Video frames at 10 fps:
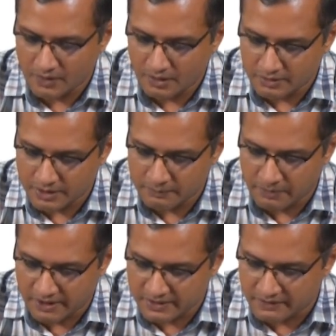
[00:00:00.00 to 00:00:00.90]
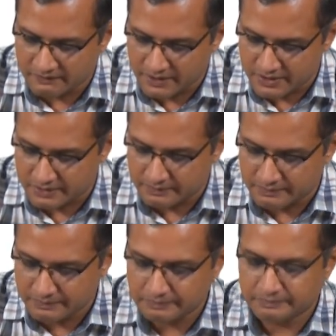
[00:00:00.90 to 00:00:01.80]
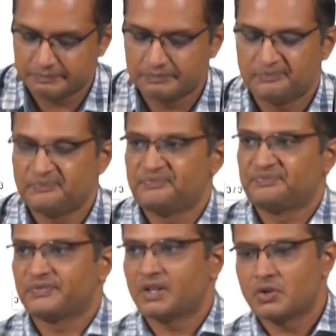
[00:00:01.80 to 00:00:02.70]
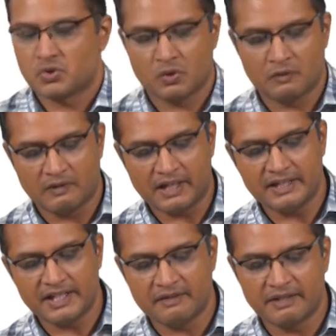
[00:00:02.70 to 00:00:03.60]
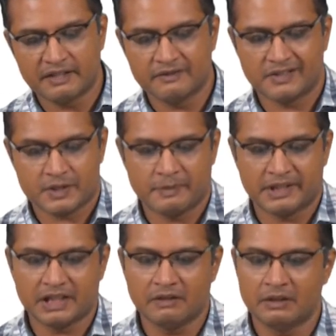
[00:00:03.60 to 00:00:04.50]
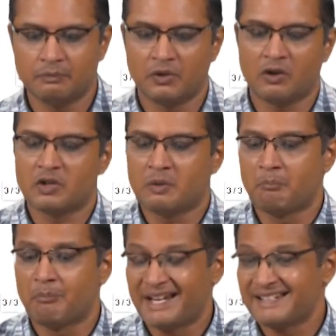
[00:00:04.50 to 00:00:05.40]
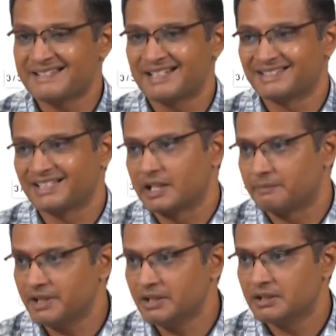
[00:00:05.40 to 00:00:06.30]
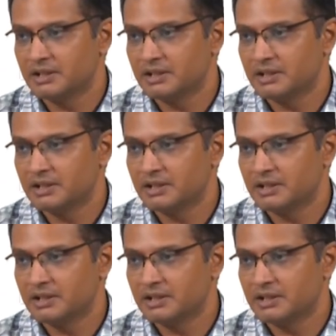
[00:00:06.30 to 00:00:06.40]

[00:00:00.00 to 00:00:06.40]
the partition function. So, one derivative with respect to will pull out minus enthalpy,